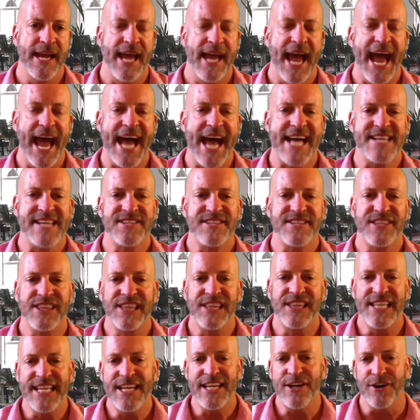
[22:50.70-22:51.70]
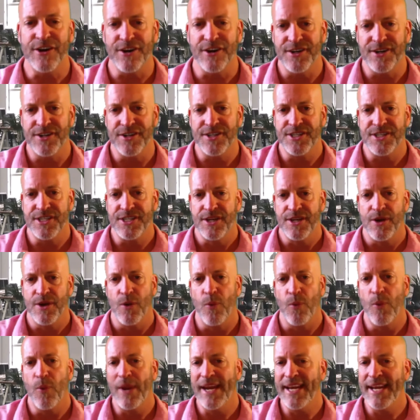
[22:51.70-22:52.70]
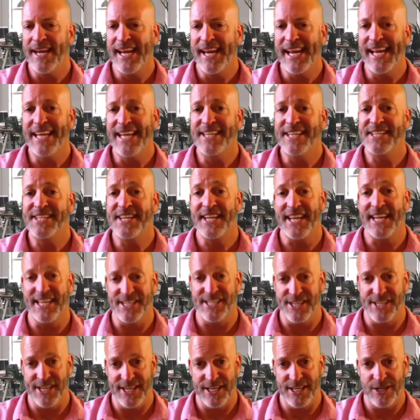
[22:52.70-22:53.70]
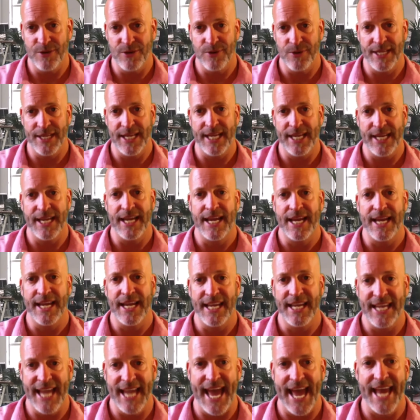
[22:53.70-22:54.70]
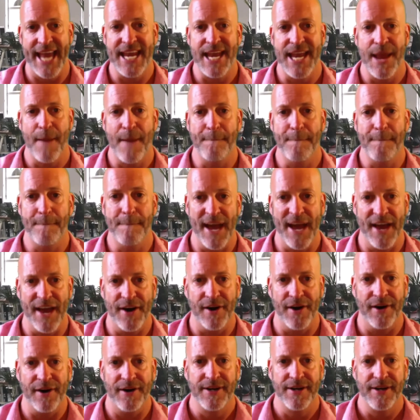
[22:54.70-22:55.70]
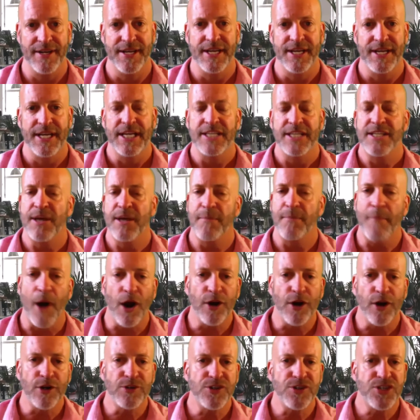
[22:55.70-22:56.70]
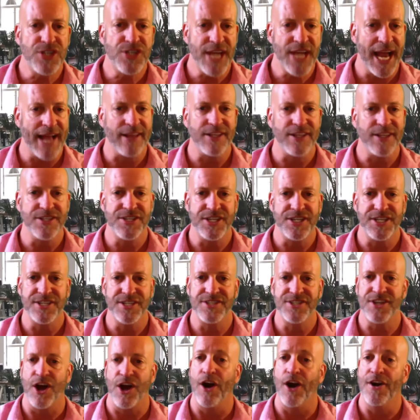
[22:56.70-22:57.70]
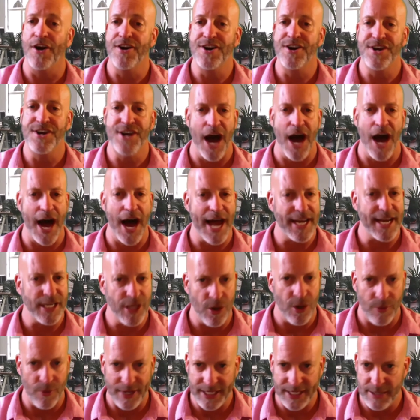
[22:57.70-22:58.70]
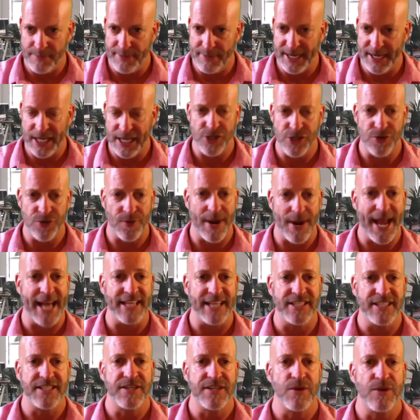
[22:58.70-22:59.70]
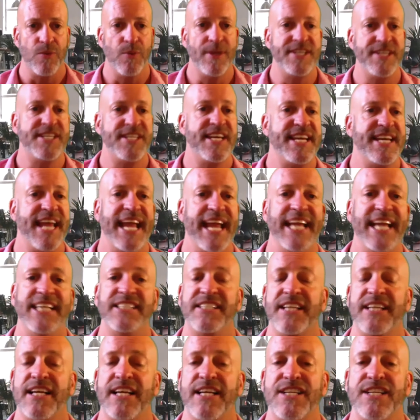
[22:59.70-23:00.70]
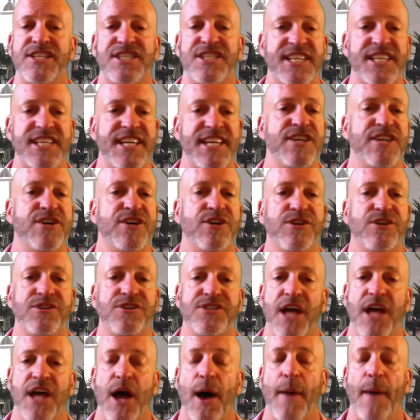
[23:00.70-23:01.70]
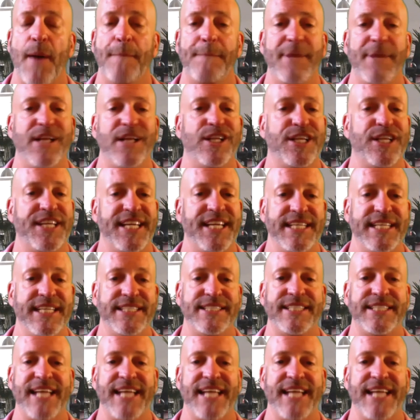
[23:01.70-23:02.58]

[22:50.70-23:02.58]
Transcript: As leaders, we need to continually get better. Tomorrow's challenges are not going to be addressed with today's skills, abilities,